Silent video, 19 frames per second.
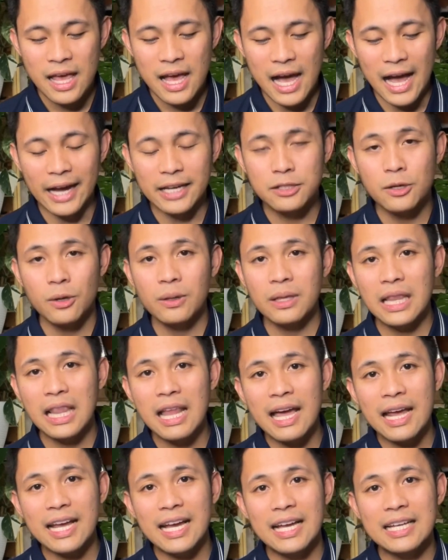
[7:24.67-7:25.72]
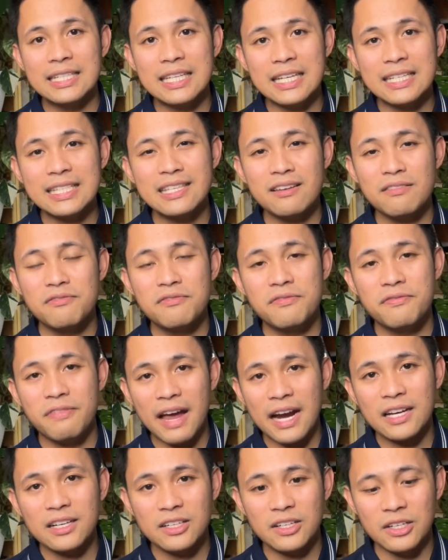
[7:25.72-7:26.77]
I don't like addictive
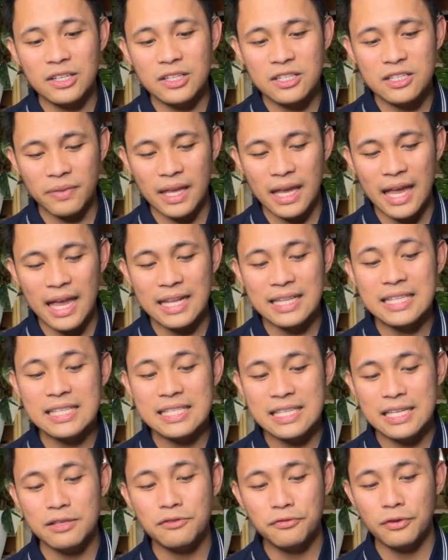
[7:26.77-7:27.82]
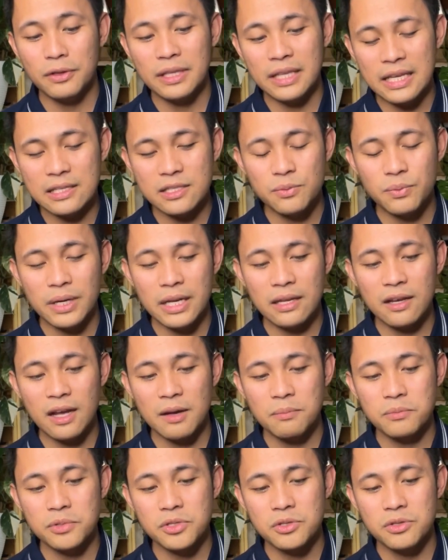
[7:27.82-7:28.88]
factors and deceitfulness when it
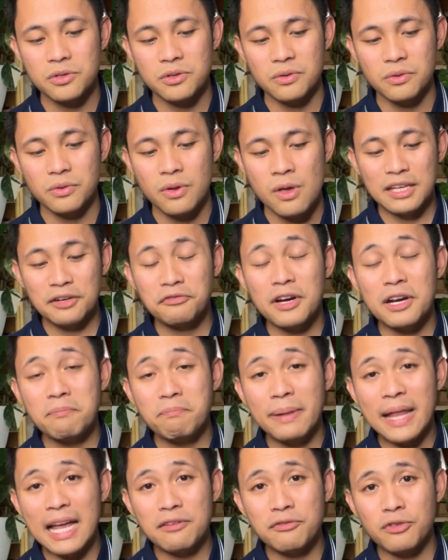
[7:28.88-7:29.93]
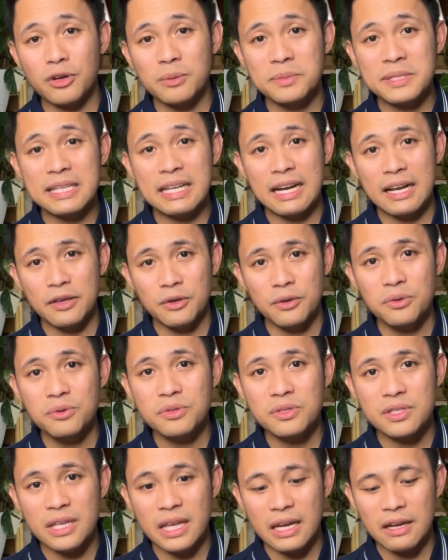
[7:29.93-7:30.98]
comes to different platforms that I
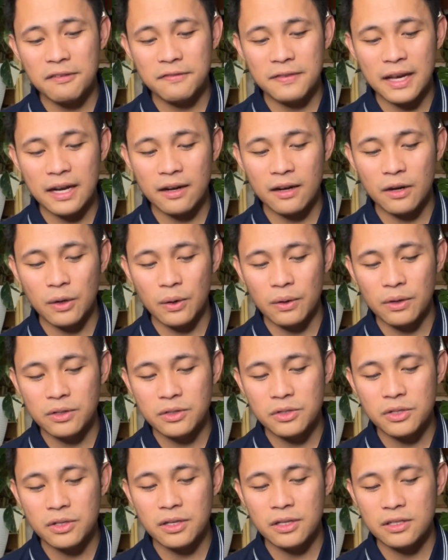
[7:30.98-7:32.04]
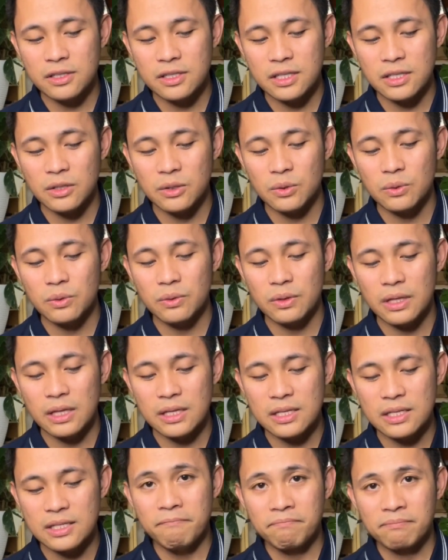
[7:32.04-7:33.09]
use. And if they're going to continue
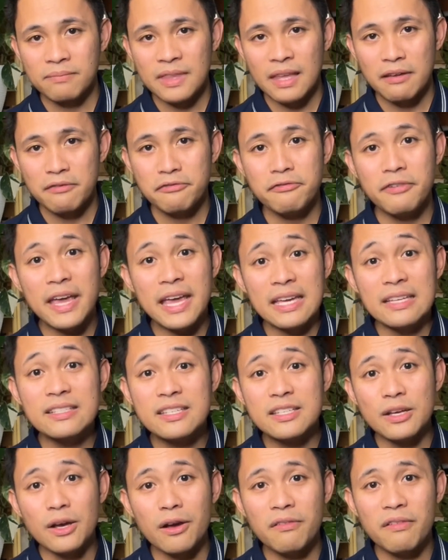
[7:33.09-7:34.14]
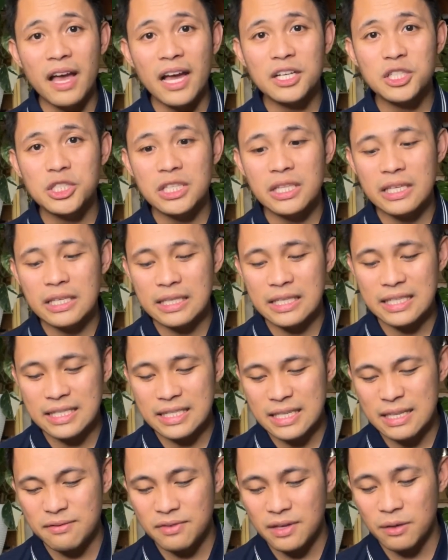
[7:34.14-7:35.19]
this phase of actually
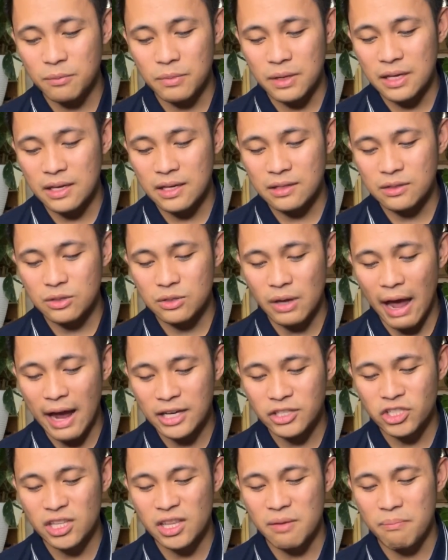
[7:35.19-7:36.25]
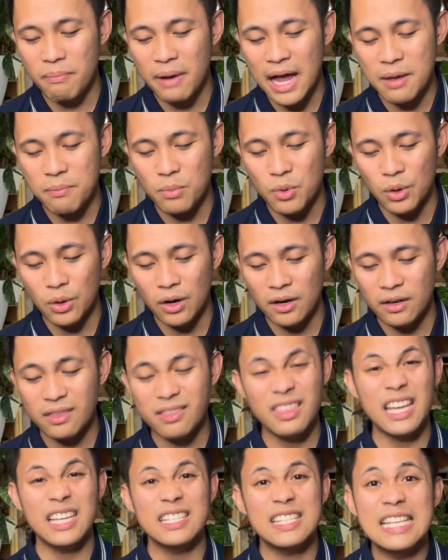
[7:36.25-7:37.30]
deceiving me to actually buy more
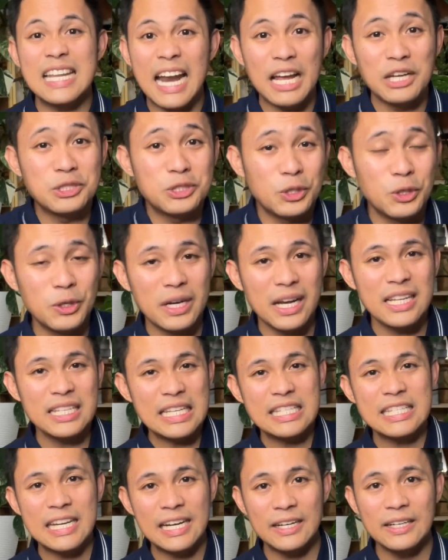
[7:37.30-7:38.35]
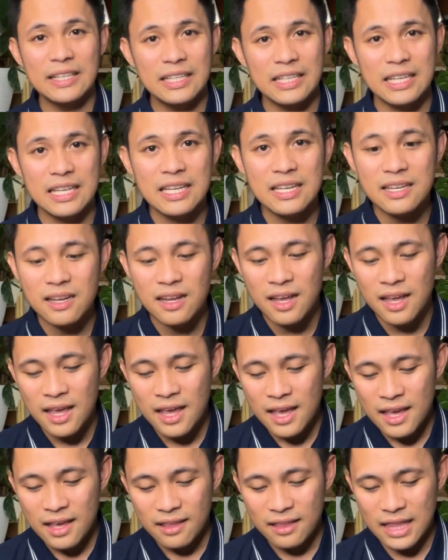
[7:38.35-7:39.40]
things that I don't necessarily need,
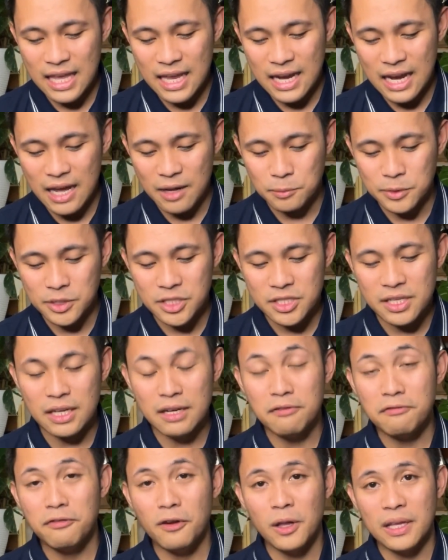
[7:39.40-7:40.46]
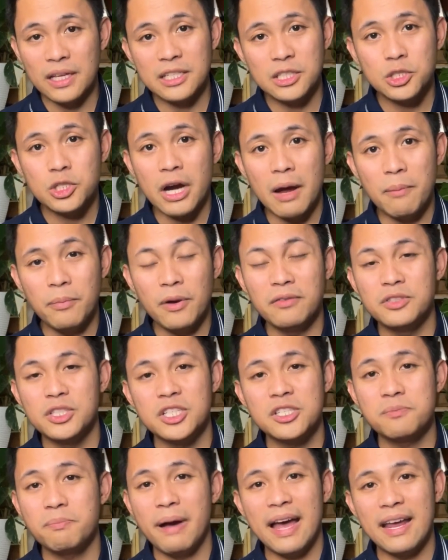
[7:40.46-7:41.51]
then I'm just gonna fall in the trap of
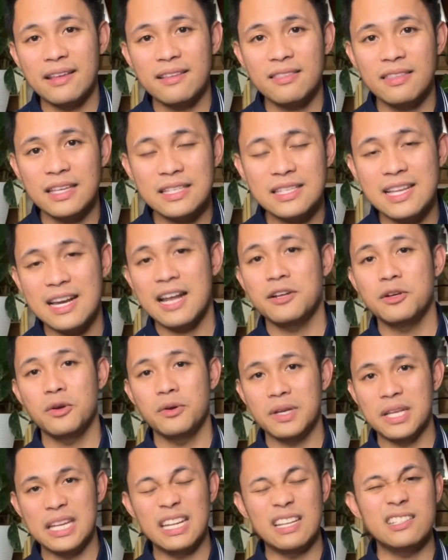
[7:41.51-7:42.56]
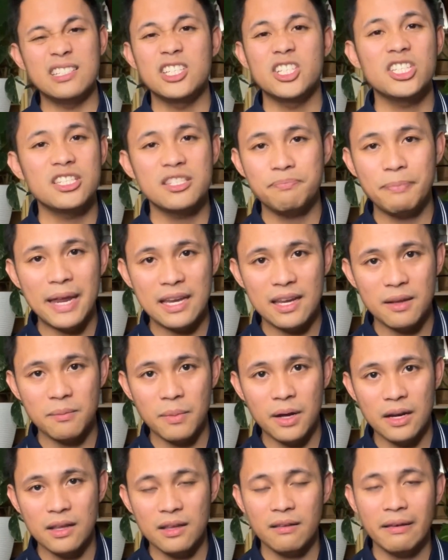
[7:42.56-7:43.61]
just buying things that I don't need and just spending
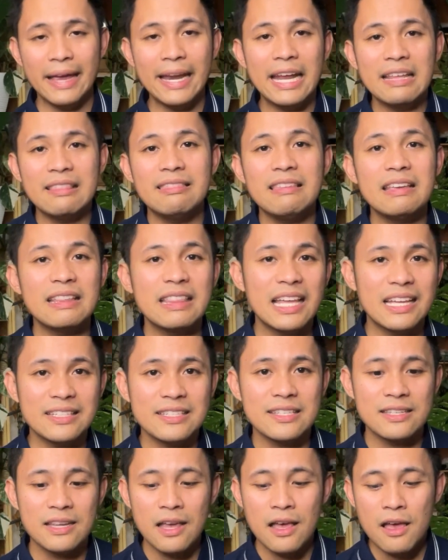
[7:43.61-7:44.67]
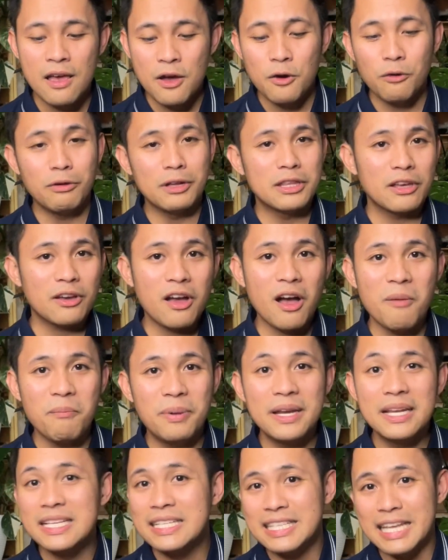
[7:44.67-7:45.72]
money. And I think that's what the
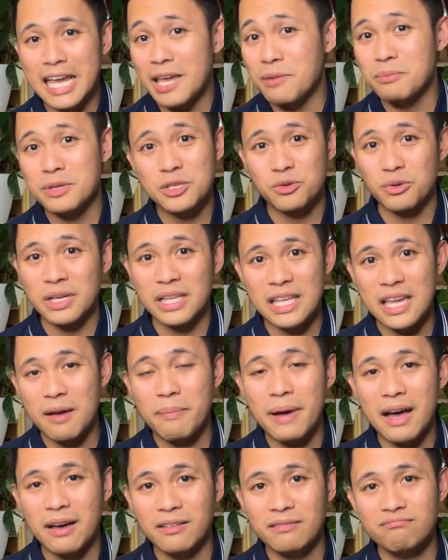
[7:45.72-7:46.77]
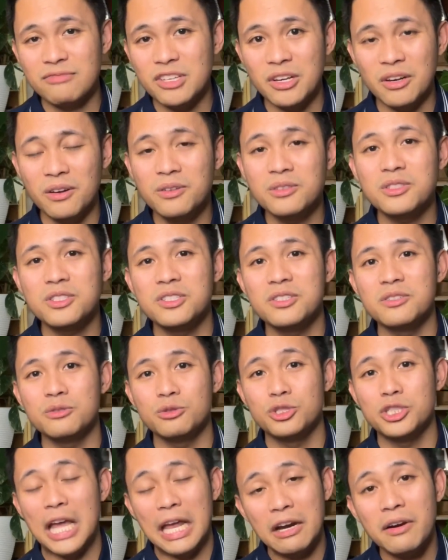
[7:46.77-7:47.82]
company's aim is really about, you know, to
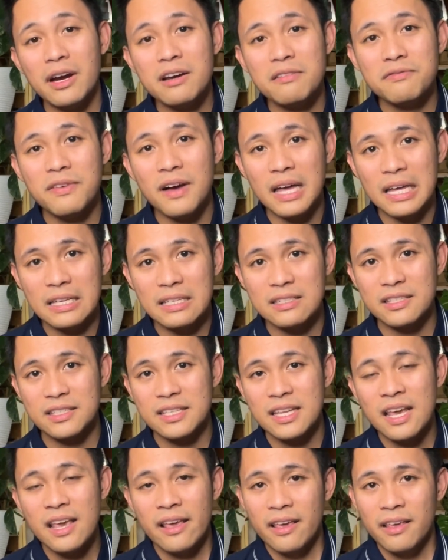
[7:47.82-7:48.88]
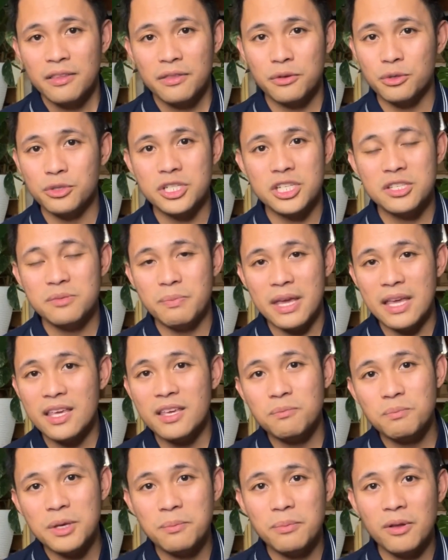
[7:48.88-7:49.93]
generate funds through just
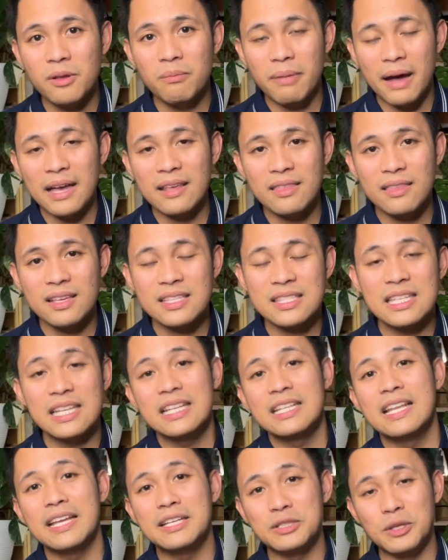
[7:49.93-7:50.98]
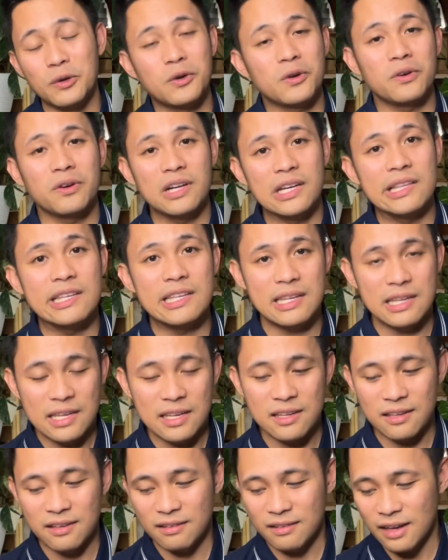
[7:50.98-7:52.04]
making people buy things that they don't really
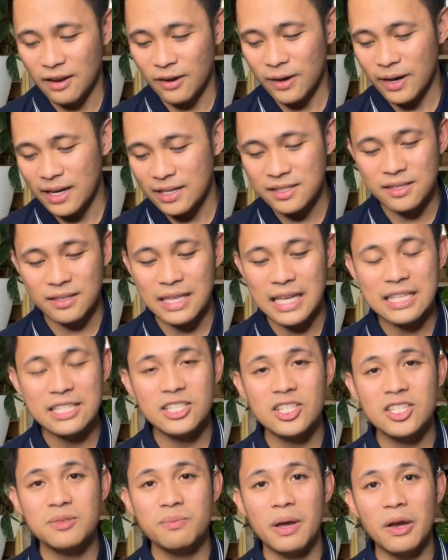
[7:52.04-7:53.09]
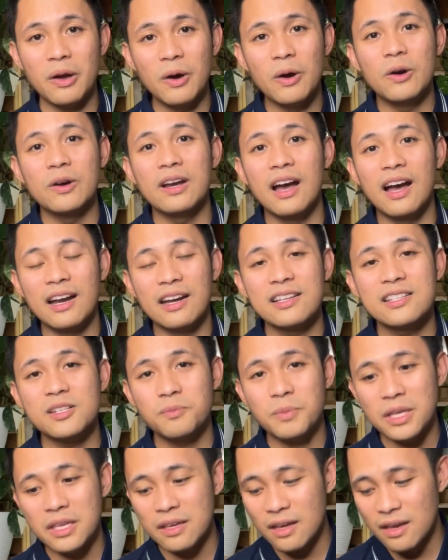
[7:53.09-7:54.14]
need. Okay, so that's just my own honest
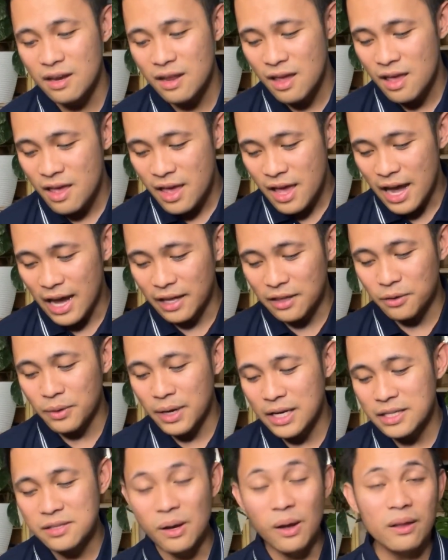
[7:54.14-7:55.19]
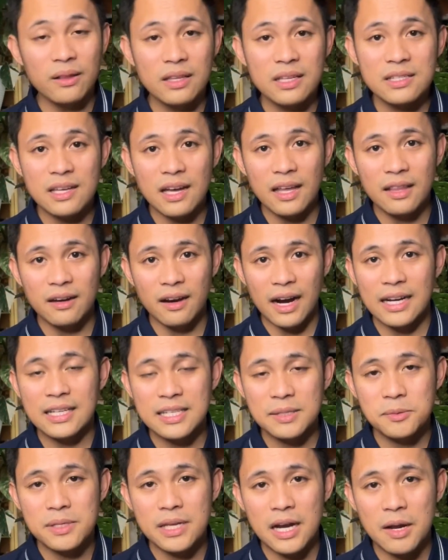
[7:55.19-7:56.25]
opinion. Otherwise, all these other
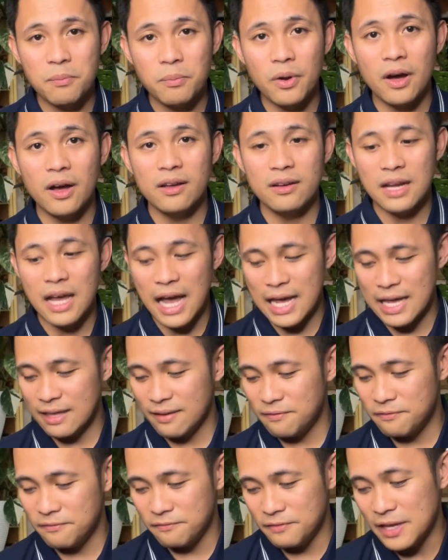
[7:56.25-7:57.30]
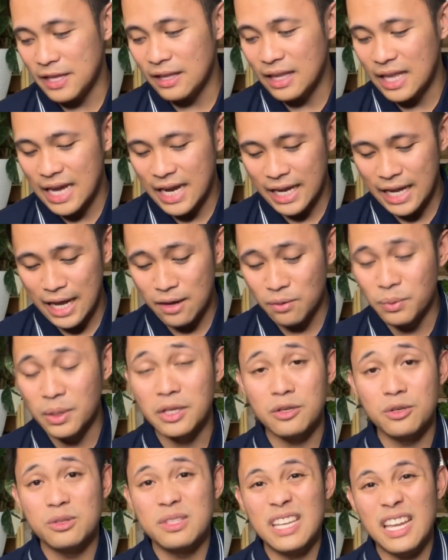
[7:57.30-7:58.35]
items that I bought, I feel like I will
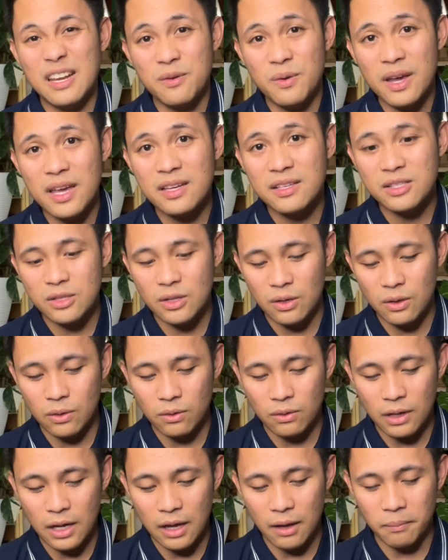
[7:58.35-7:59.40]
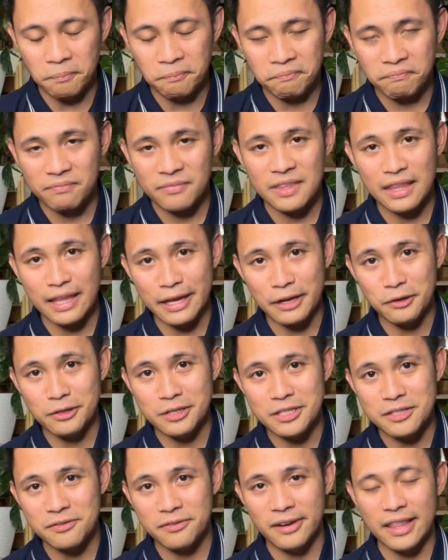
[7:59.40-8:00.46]
use anyway, so thank
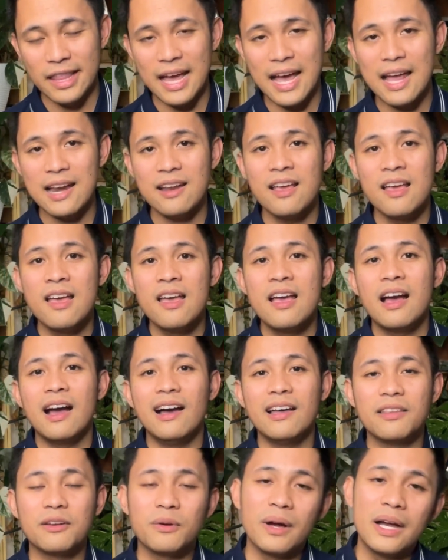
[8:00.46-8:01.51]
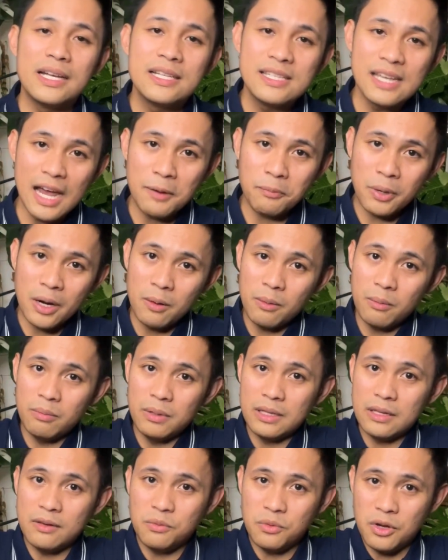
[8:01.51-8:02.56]
goodness for that. Otherwise, I
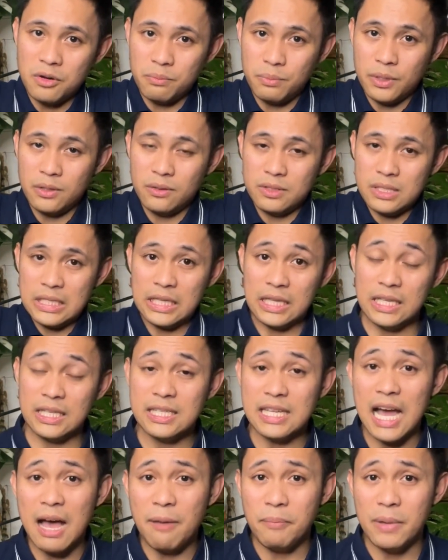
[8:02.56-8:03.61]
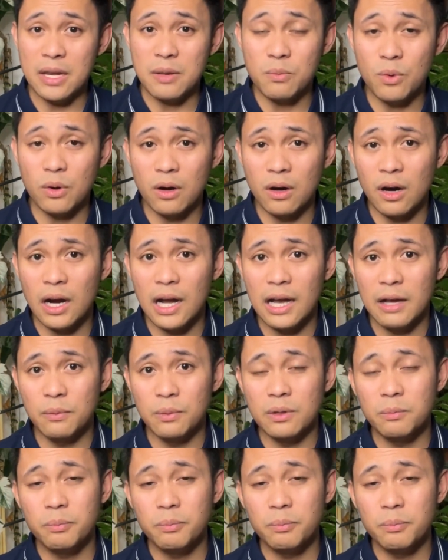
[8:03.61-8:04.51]
probably won't be using this app anymore. I will